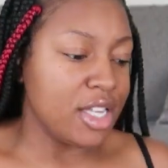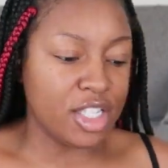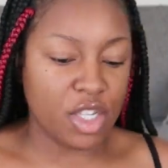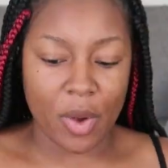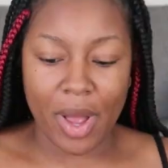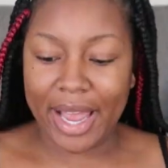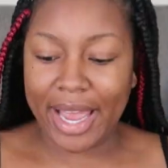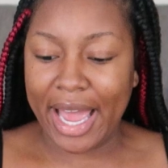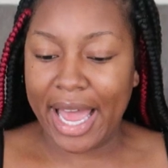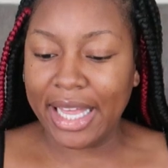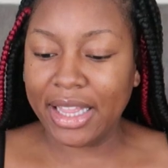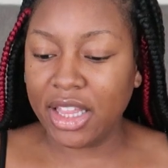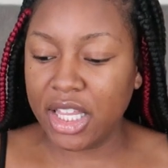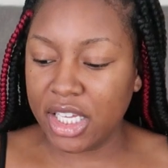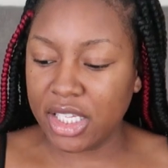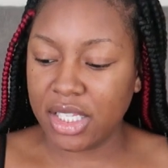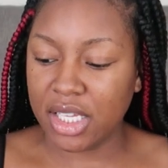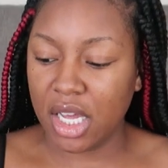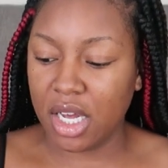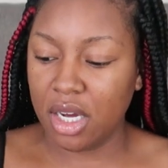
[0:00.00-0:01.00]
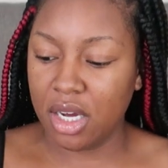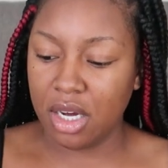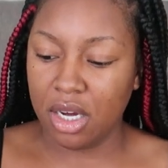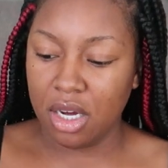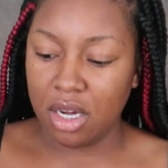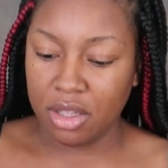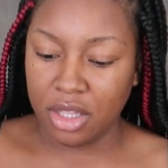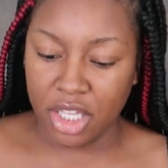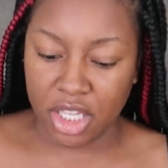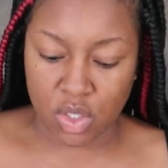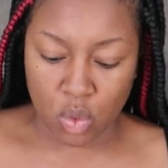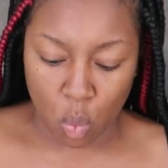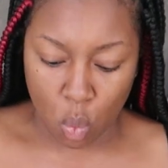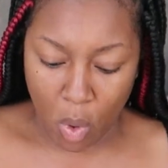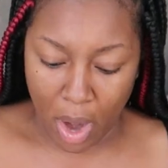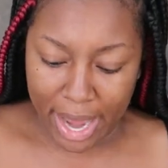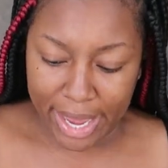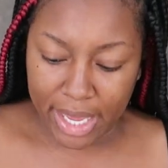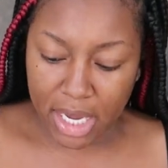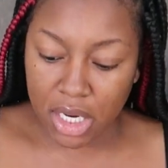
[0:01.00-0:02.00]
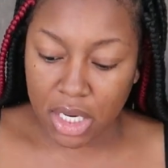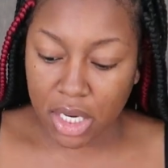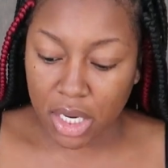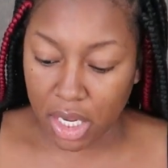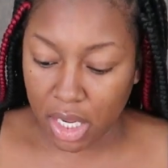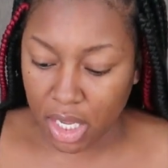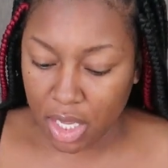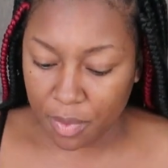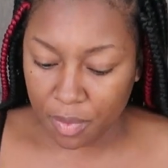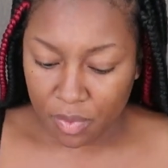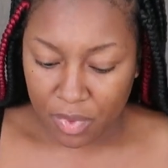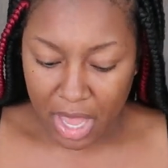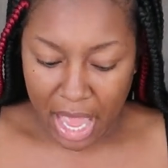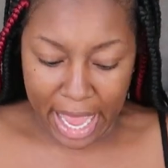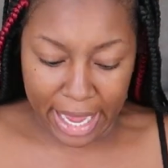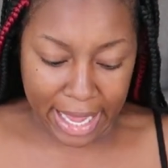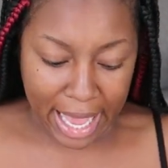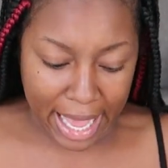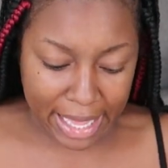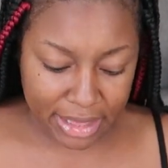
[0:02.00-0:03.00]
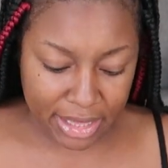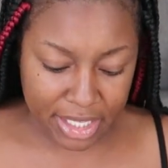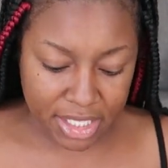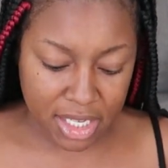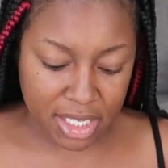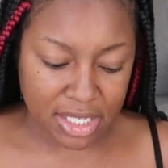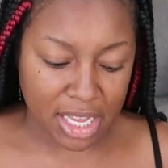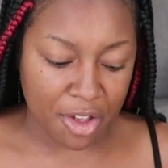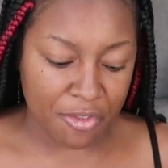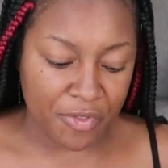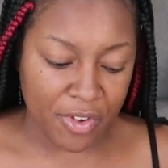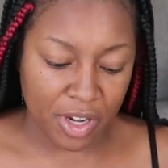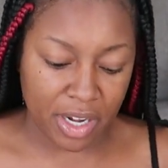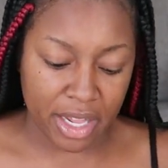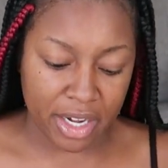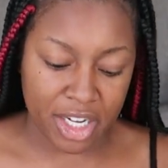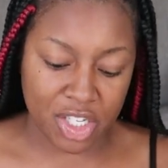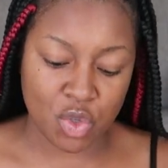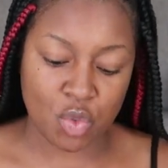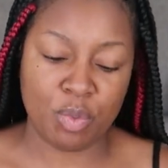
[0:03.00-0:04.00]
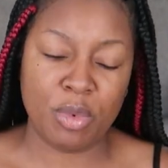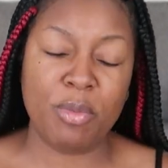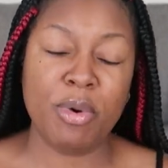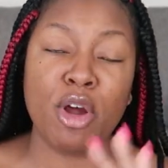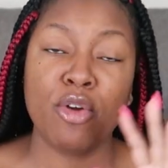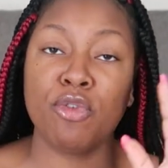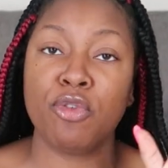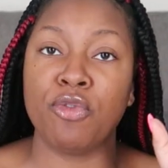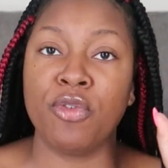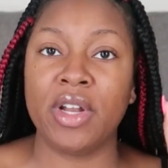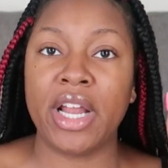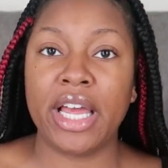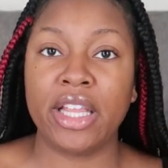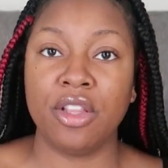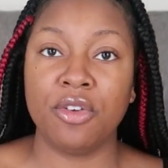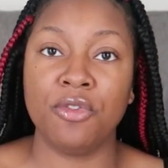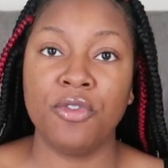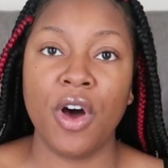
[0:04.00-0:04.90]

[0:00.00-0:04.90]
So I got this this white hoodie. I got this because I felt like this would be perfect for like the